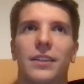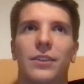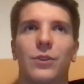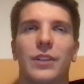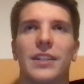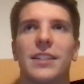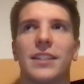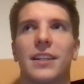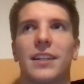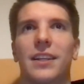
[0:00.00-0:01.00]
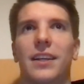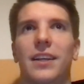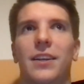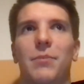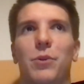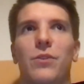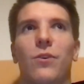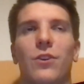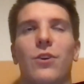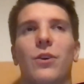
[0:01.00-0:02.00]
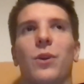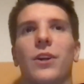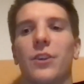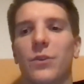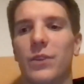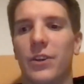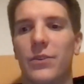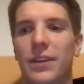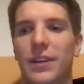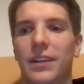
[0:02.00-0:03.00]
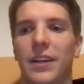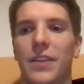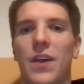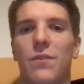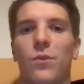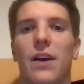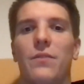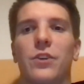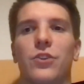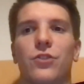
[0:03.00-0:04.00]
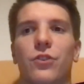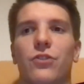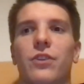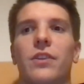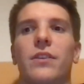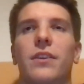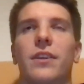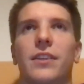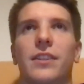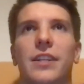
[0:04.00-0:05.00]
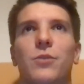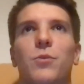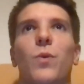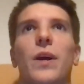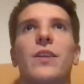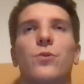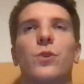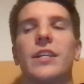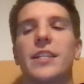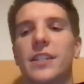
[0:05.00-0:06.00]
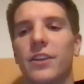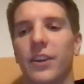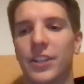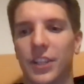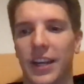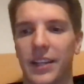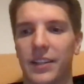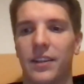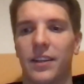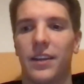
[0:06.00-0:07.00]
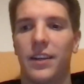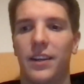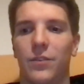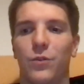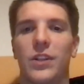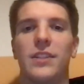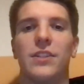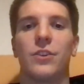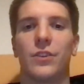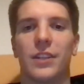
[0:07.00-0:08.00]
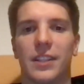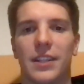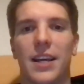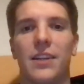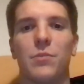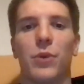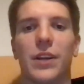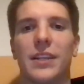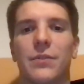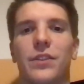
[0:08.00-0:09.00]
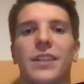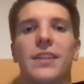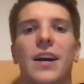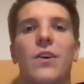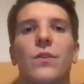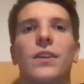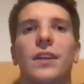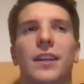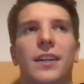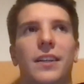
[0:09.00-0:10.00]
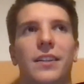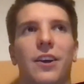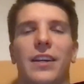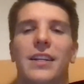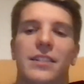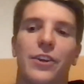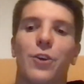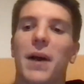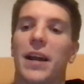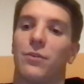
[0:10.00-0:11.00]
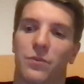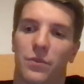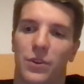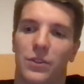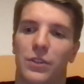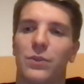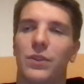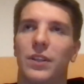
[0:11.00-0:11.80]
or is, but not knowing what I don't know, and therefore having a structure in a sensible way that's really easy to digest and really easy to understand and breaks everything down that I can easily go back and refer to,